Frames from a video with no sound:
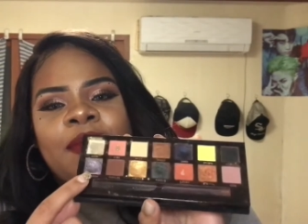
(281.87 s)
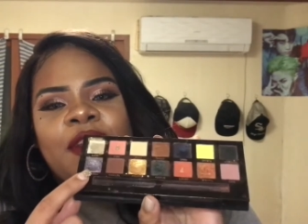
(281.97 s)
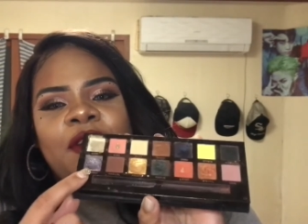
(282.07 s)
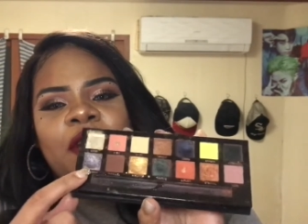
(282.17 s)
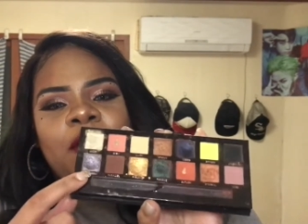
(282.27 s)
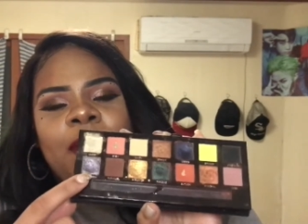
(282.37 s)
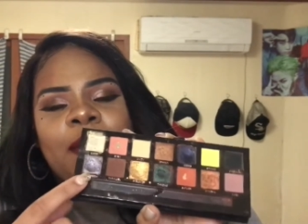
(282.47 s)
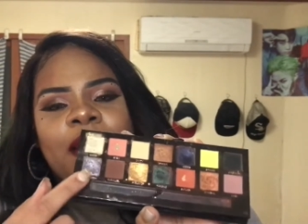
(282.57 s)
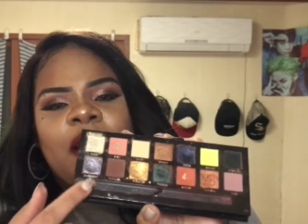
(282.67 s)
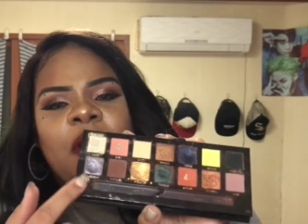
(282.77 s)
you might
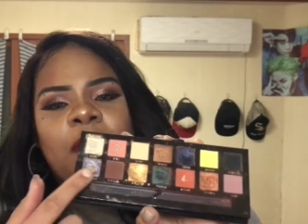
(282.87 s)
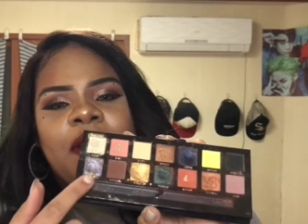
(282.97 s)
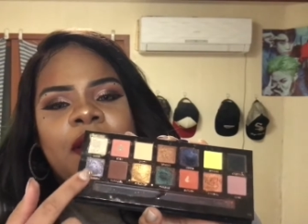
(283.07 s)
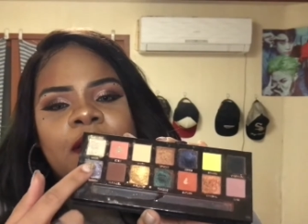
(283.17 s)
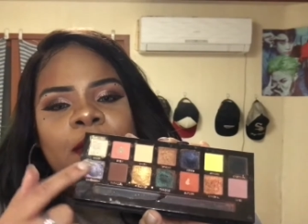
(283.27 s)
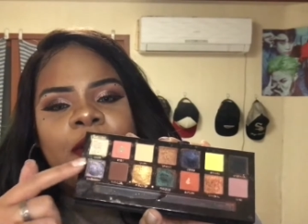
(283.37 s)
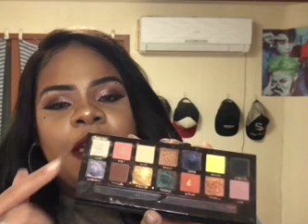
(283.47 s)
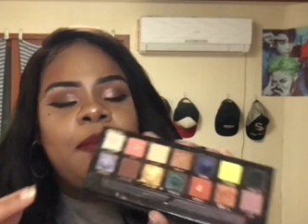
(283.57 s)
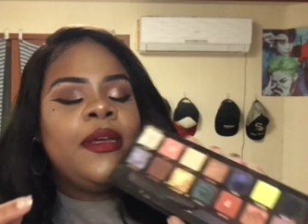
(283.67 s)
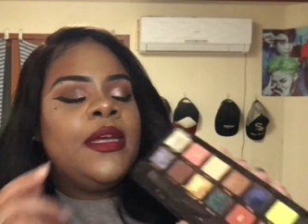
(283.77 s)
be like, oh, but it's so
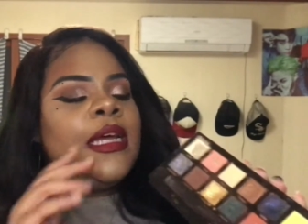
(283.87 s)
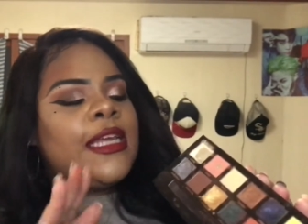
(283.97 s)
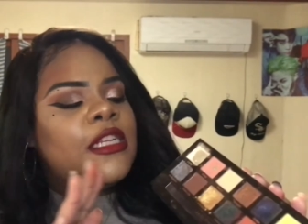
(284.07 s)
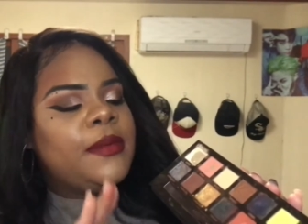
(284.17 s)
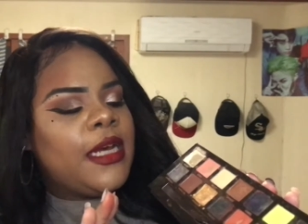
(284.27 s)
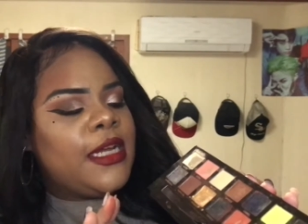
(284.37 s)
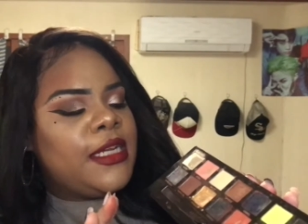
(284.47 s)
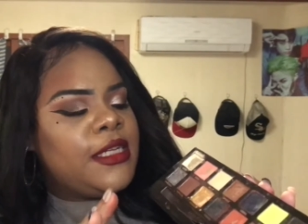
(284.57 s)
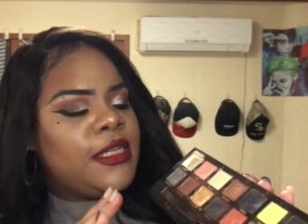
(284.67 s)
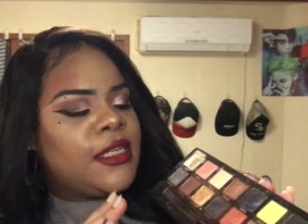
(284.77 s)
deep. That's
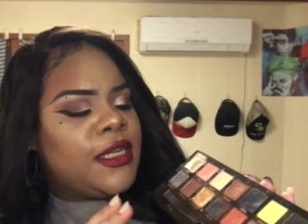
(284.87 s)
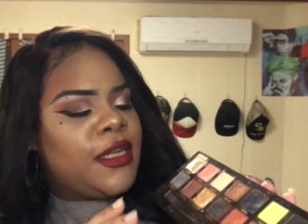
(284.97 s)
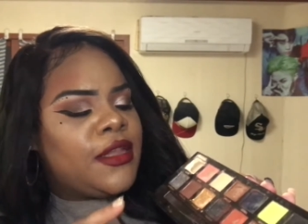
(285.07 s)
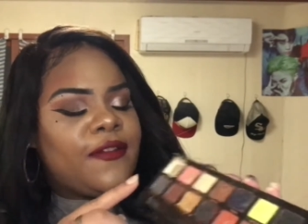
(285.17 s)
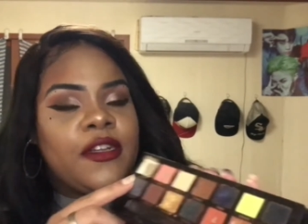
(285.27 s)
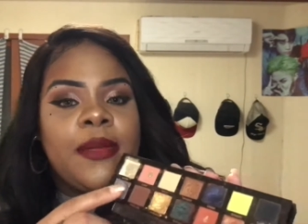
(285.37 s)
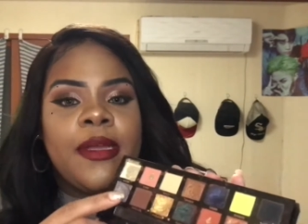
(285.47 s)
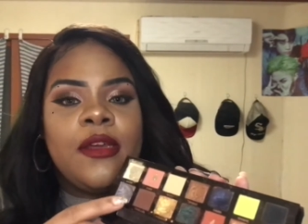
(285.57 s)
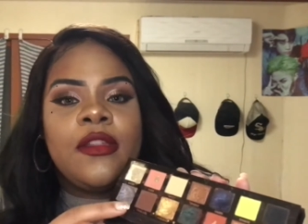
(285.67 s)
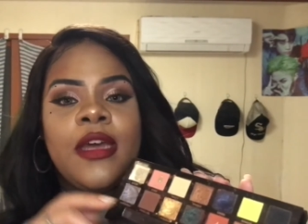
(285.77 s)
because the first time I
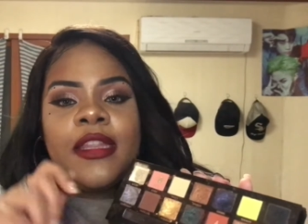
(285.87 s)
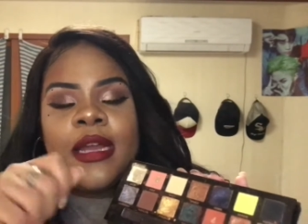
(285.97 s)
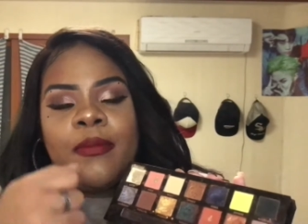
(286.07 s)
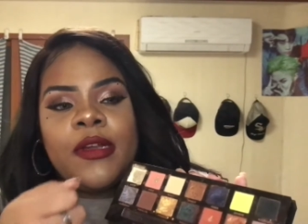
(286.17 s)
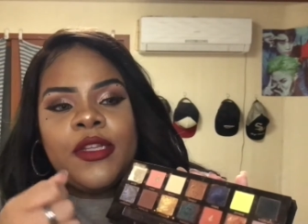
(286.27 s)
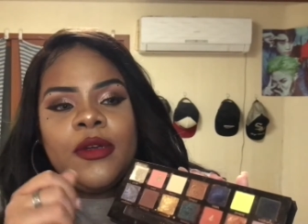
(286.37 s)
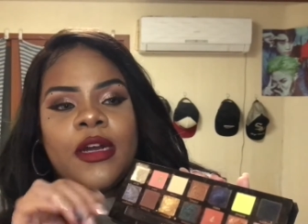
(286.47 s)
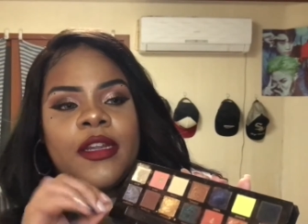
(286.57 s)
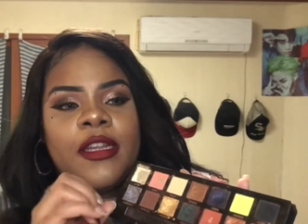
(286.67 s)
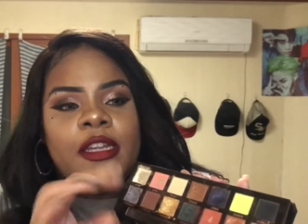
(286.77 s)
used it, I think I pressed too
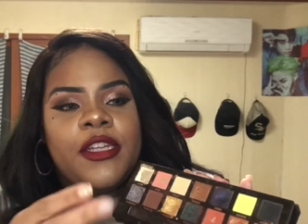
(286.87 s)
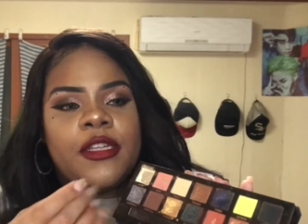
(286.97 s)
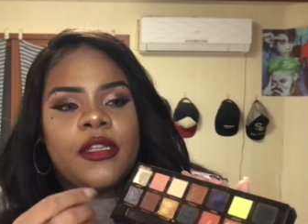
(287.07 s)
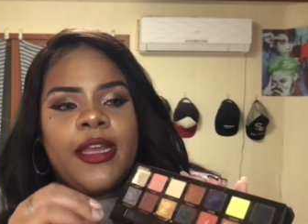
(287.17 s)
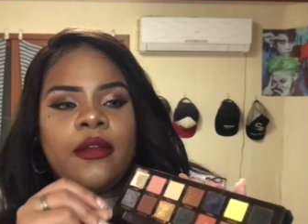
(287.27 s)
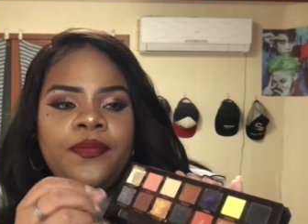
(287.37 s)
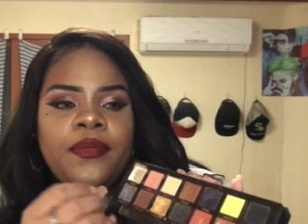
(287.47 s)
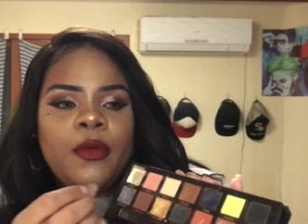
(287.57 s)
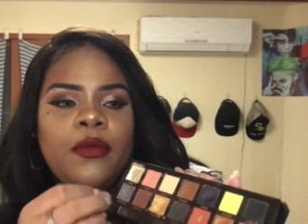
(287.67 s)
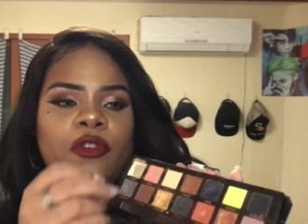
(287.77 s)
hard and then it just like
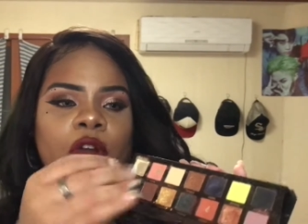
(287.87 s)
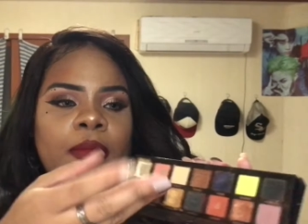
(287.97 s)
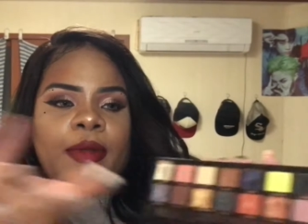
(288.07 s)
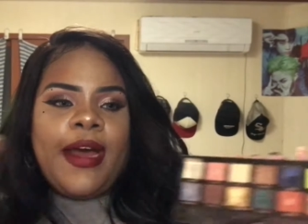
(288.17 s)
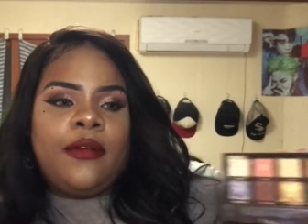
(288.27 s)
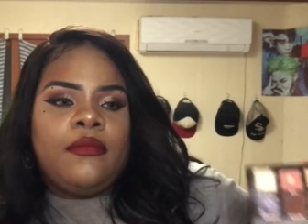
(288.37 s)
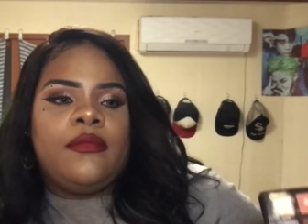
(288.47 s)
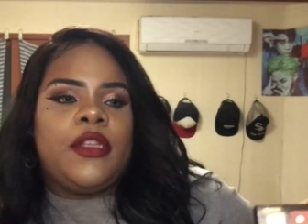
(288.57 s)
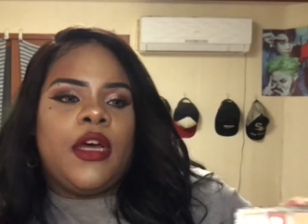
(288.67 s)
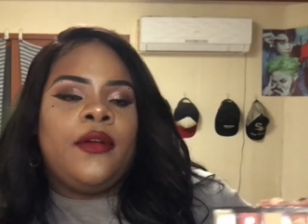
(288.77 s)
crumbled out.
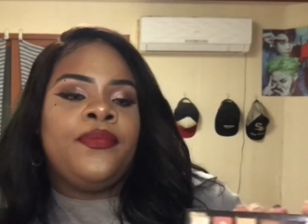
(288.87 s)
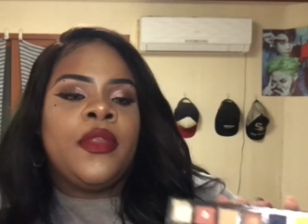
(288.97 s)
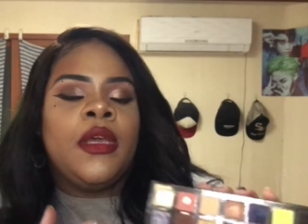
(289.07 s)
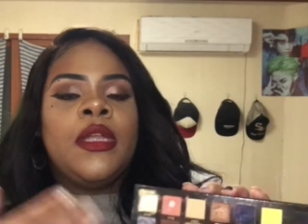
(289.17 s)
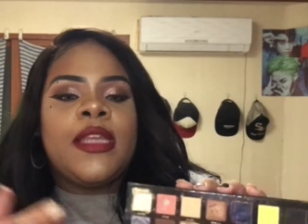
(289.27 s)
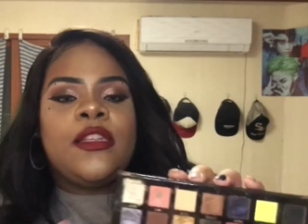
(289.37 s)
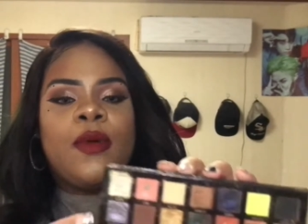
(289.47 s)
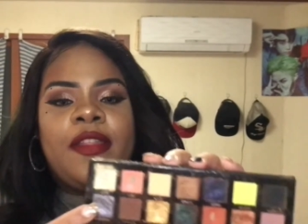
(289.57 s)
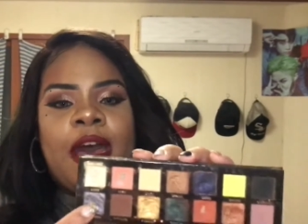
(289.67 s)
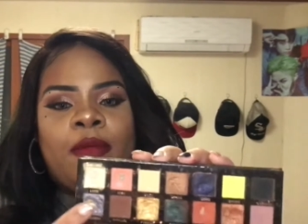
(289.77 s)
So that's
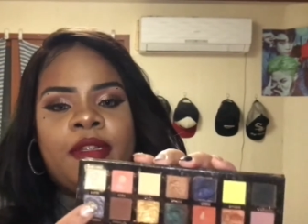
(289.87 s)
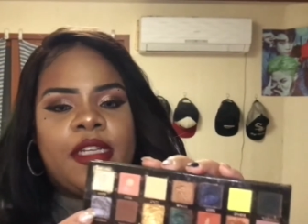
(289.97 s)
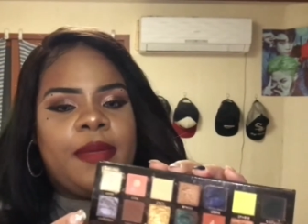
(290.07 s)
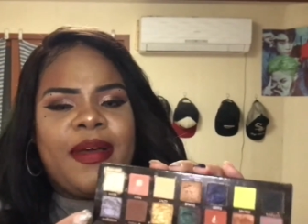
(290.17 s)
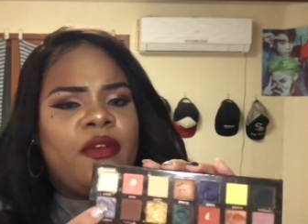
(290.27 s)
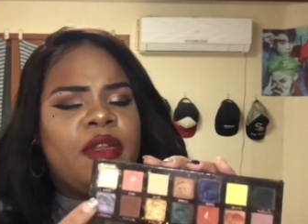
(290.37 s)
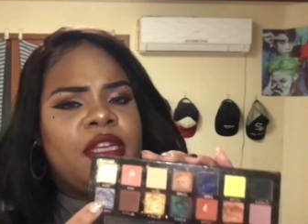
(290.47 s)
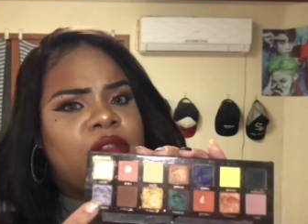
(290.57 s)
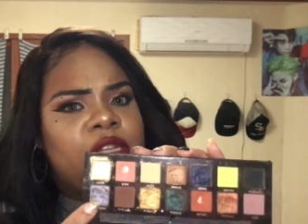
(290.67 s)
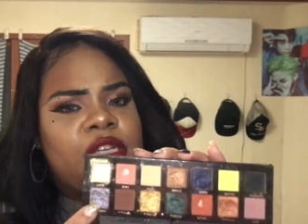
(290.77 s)
why that one's deep. I've only
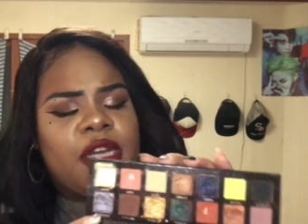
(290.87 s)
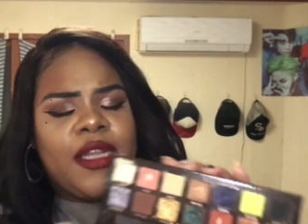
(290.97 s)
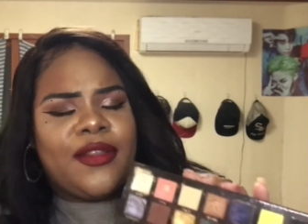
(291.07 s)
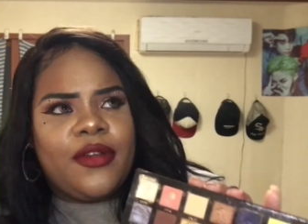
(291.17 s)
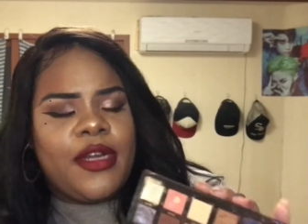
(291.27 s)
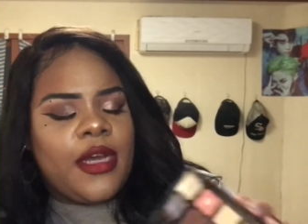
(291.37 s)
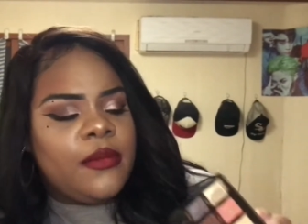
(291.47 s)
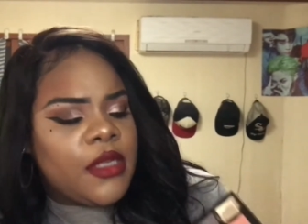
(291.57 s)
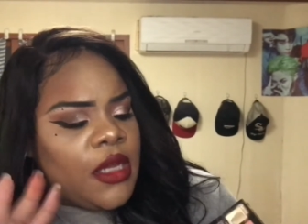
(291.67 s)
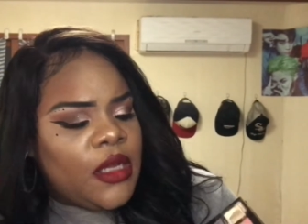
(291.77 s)
used this shade like 3
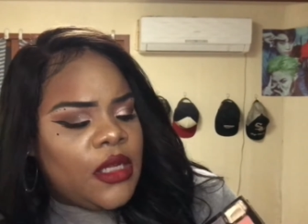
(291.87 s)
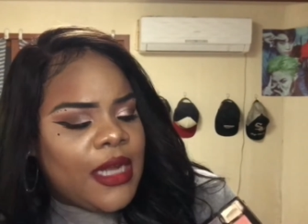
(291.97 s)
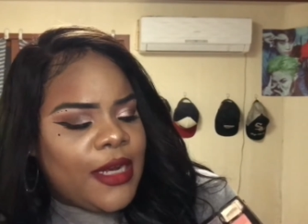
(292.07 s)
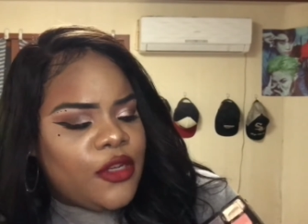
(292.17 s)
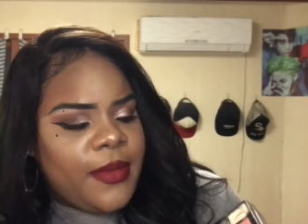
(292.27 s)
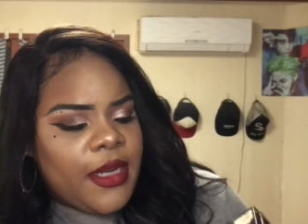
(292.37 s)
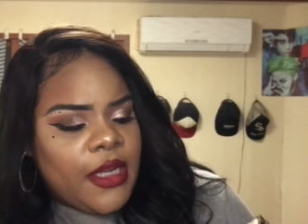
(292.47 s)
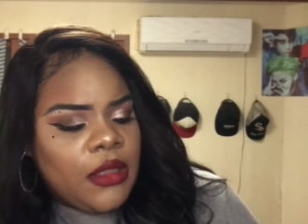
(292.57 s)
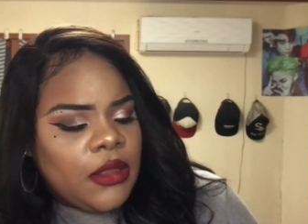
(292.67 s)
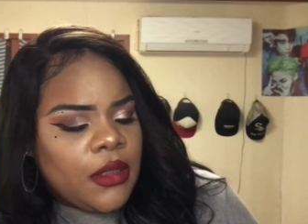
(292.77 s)
times, not too many.
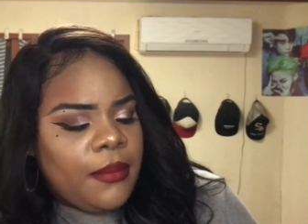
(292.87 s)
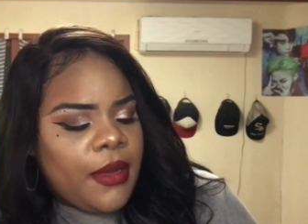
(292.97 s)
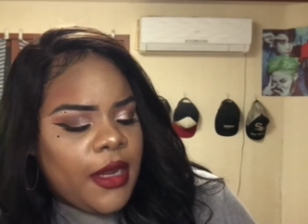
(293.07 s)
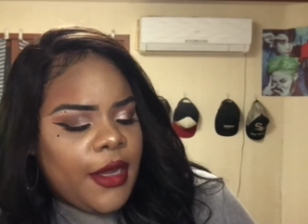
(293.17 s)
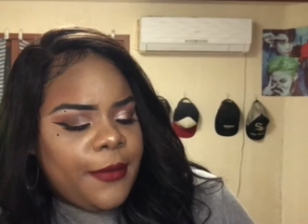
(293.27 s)
But